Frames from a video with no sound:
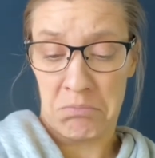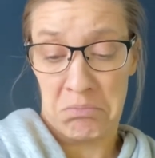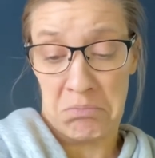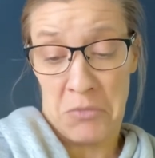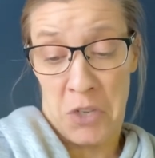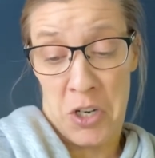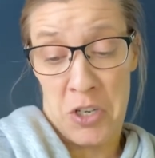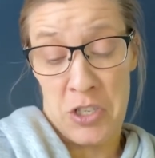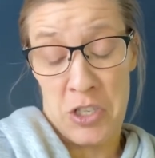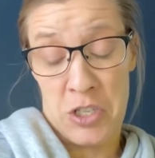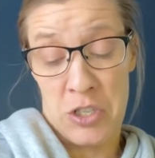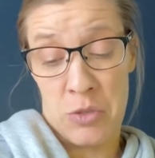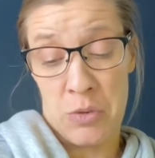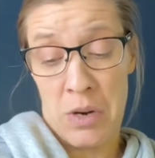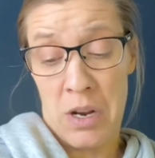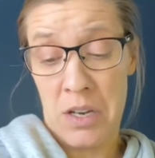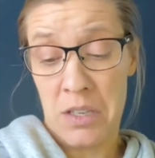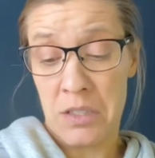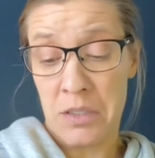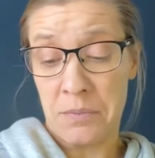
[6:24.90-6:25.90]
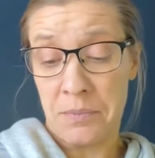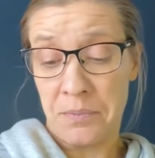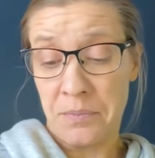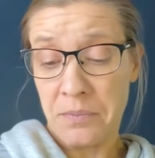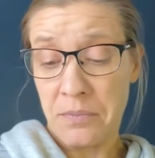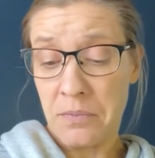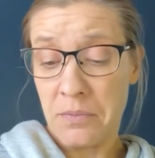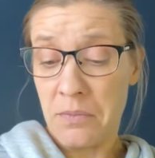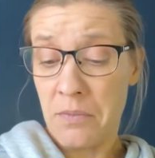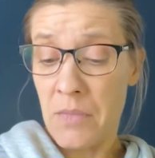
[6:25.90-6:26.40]
Archie shrugged.
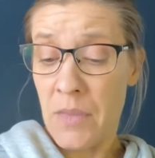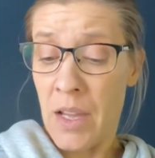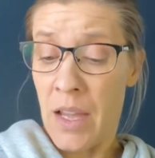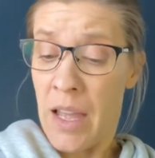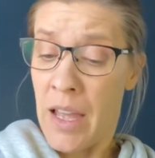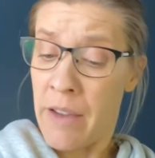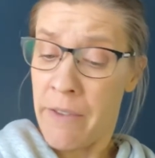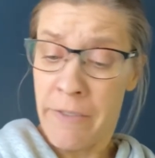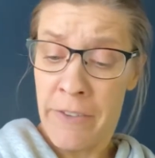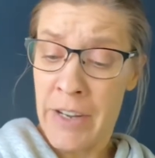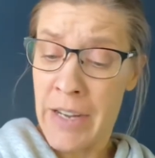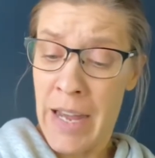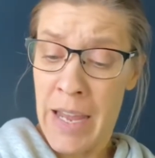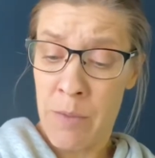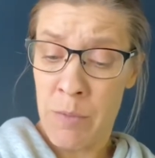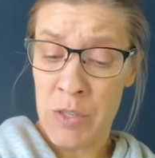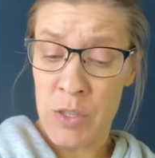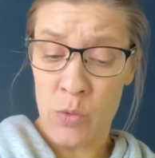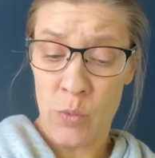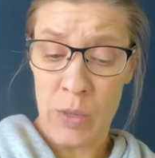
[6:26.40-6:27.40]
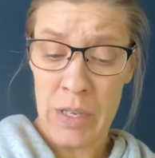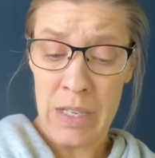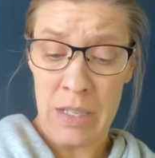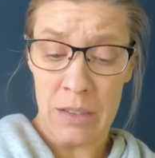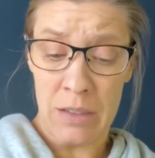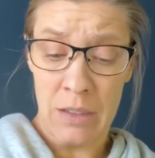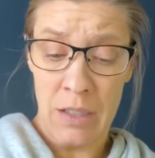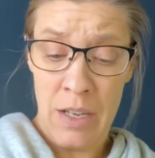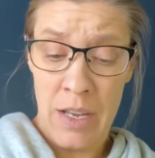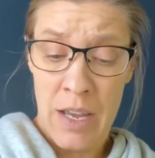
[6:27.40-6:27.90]
Every name is
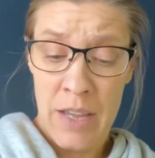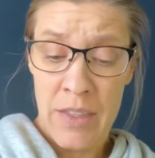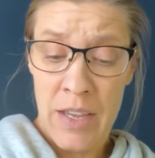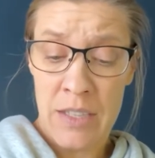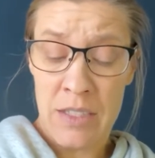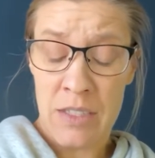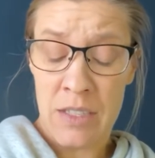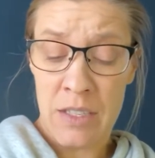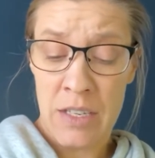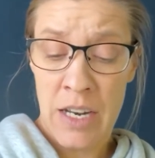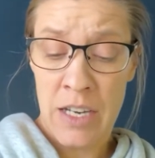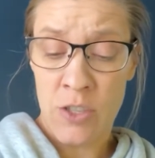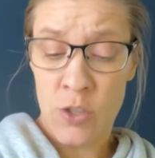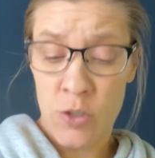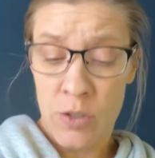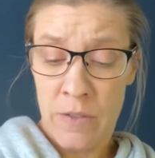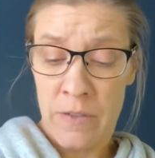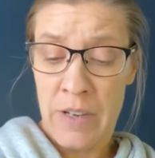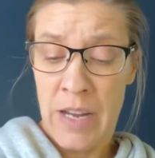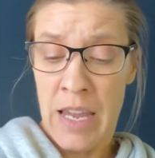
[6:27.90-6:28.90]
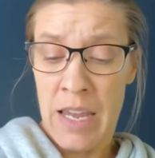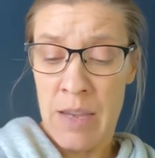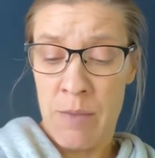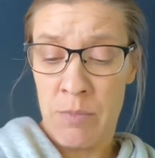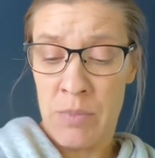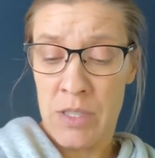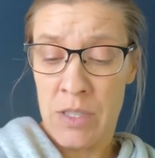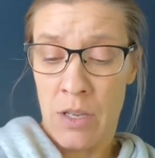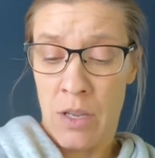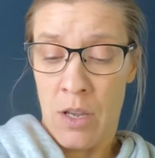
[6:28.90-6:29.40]
real. That's the nature of
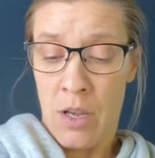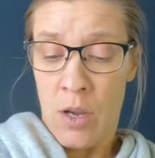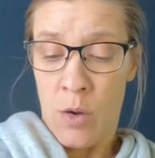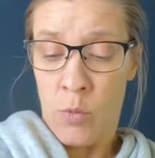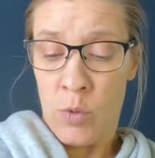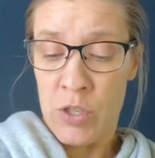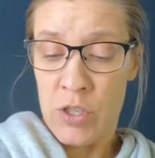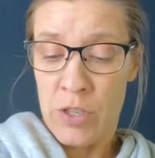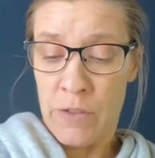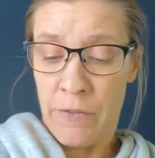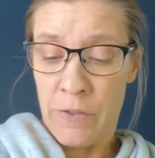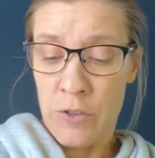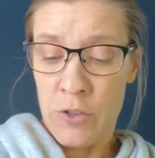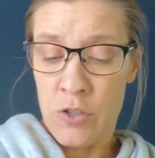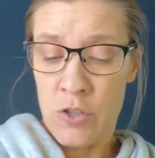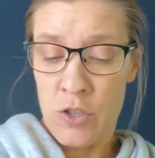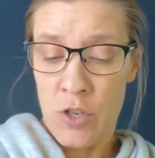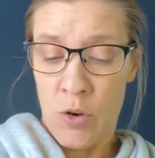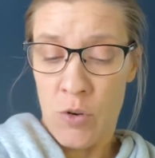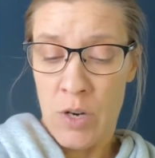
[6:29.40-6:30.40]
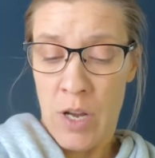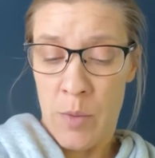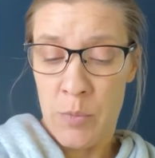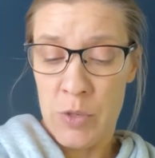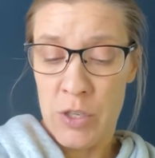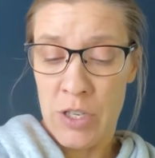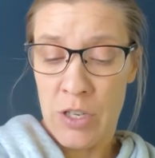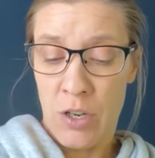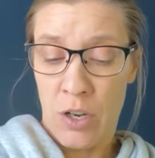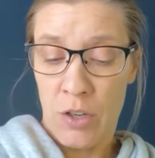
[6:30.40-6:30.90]
names. When she first showed up,
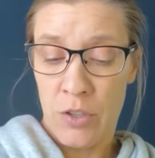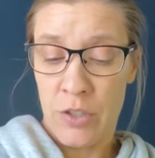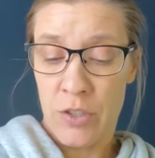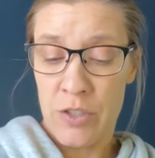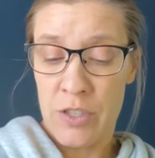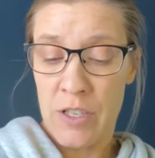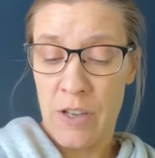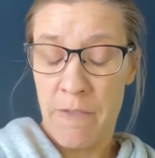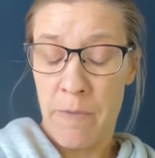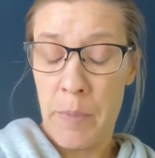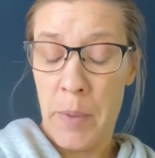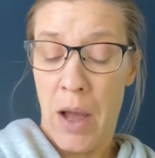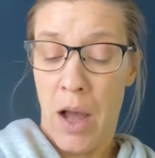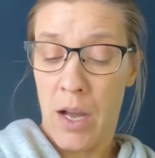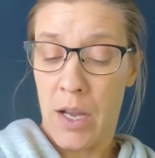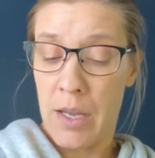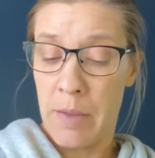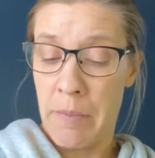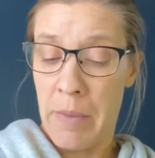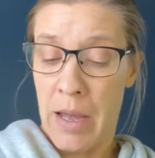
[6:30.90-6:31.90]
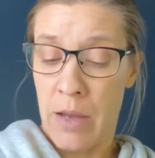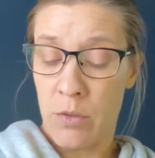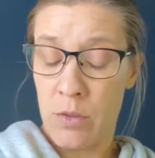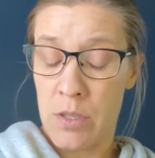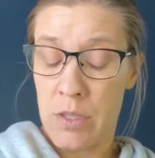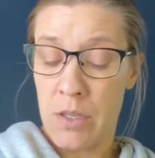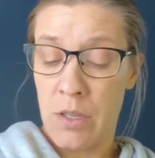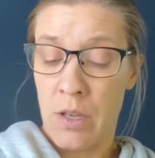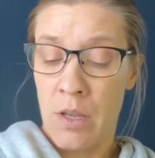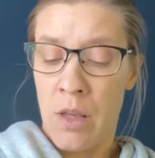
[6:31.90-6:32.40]
she called herself Pocket
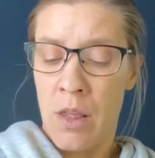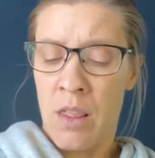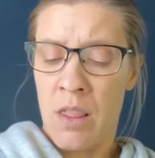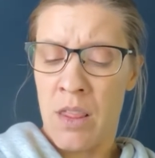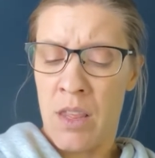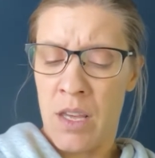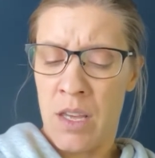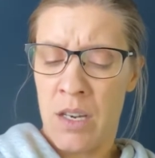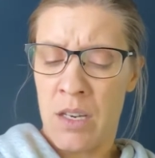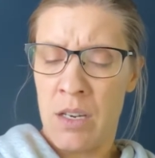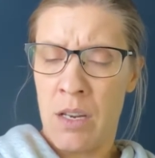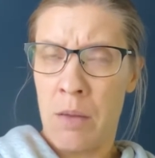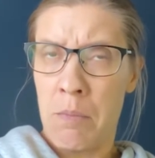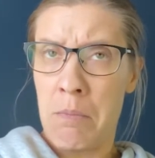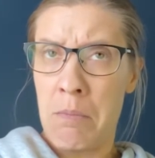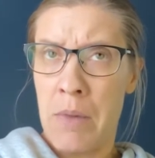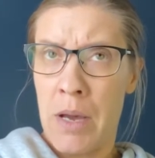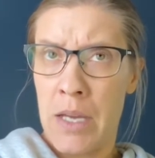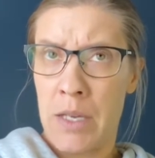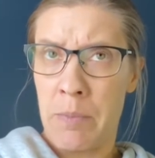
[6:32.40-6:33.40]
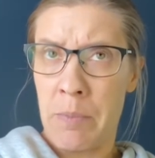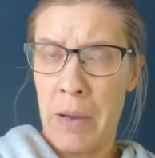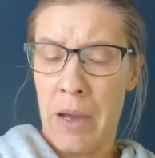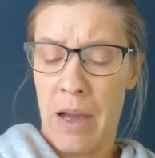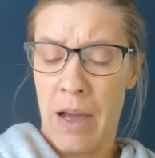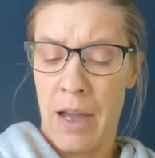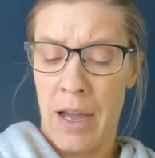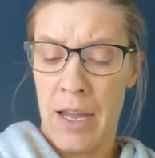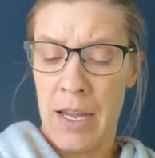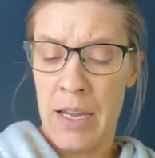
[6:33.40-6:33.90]
Mouse, then Mud
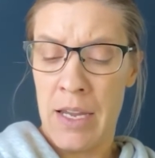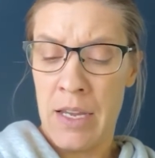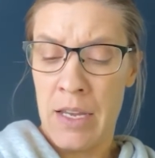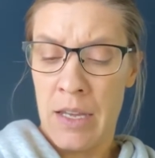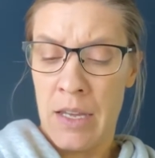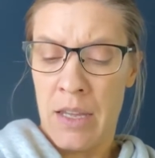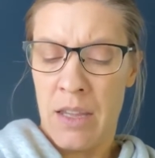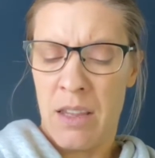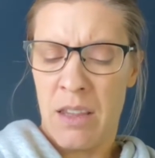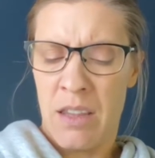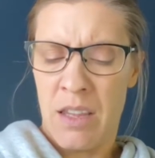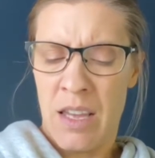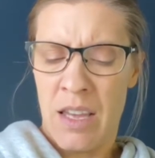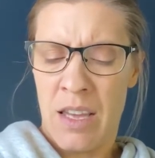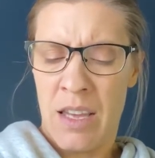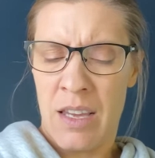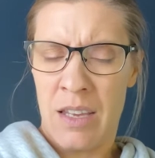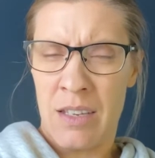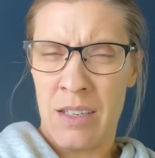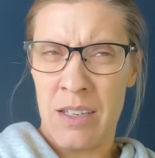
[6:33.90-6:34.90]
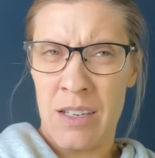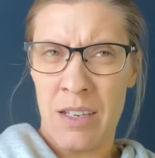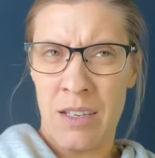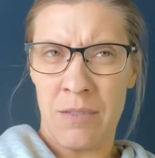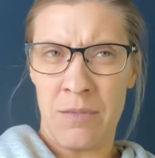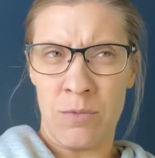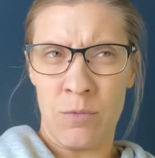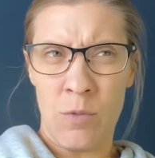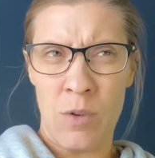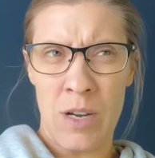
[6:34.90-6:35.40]
Pie, then
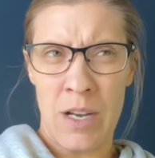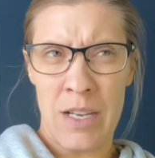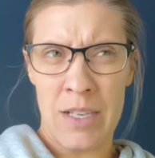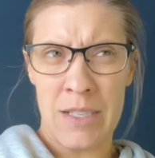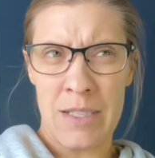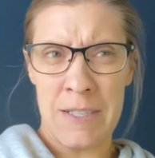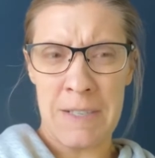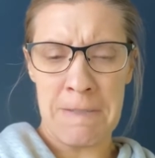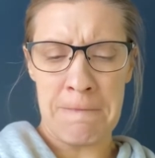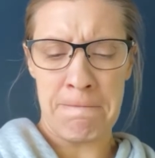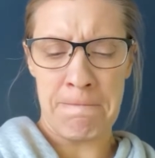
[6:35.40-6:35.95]
what?